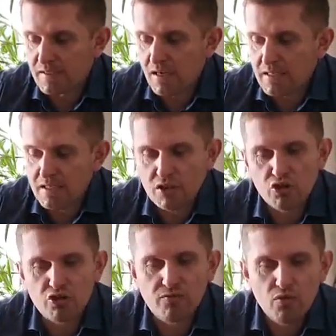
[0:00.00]
More
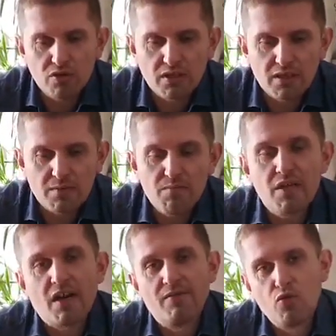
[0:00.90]
precisely, all
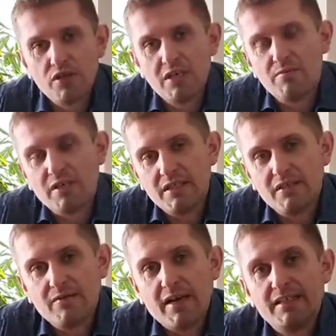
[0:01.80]
planet is the such
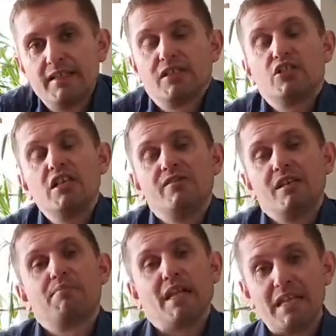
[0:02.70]

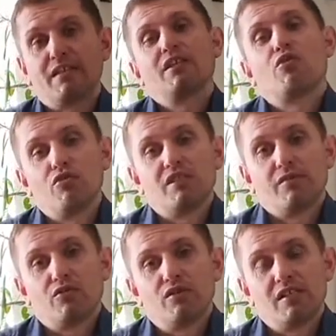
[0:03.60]
stages. All of us are at
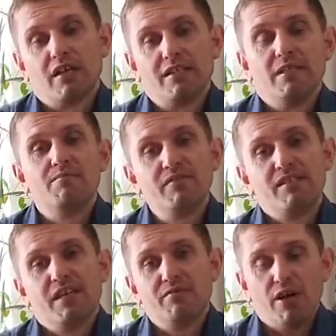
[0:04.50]
war. All are at
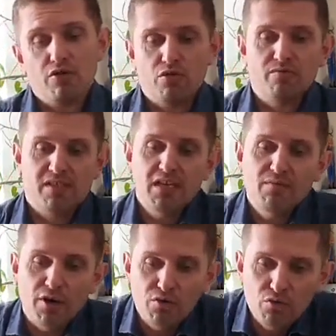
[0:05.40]
war against
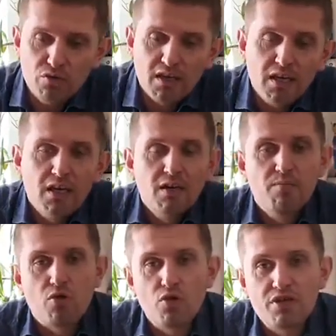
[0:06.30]
all, and
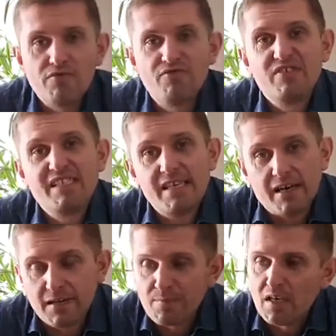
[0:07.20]
certainly on empire
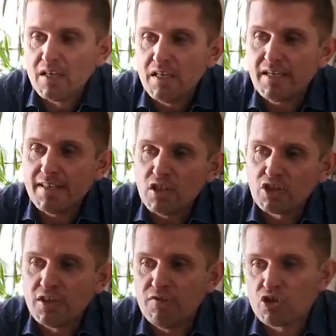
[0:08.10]
here
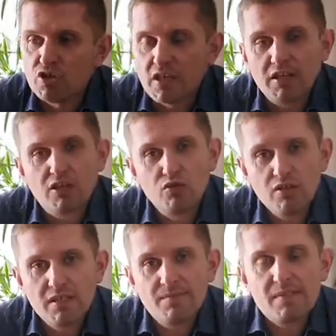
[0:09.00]
has served. Why
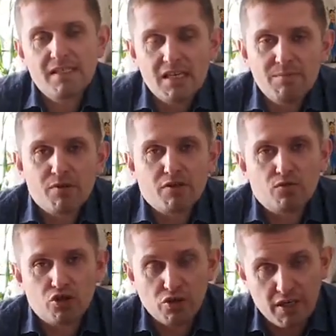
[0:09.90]
so I speak?
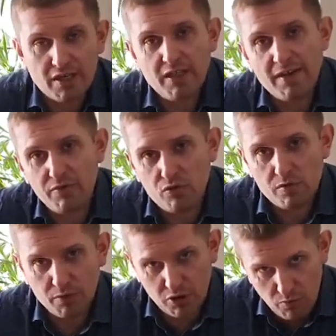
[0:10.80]
Well,
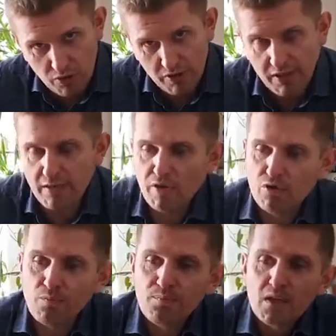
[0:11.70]
because if we take
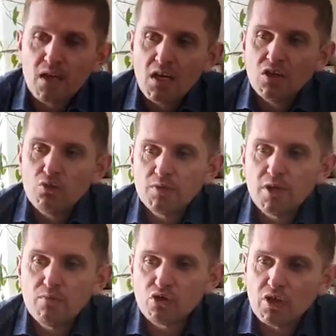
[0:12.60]
with you
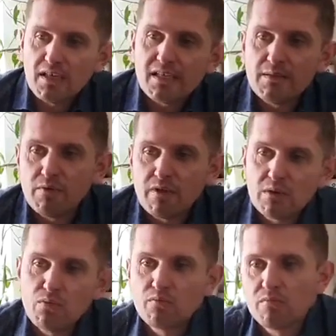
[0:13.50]
World War
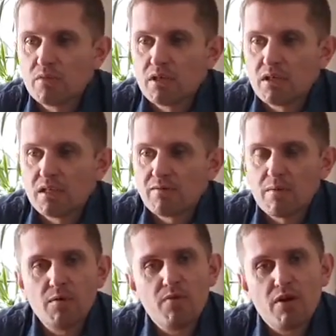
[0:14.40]
I for it a source,
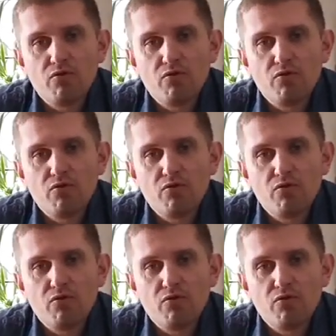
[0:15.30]
or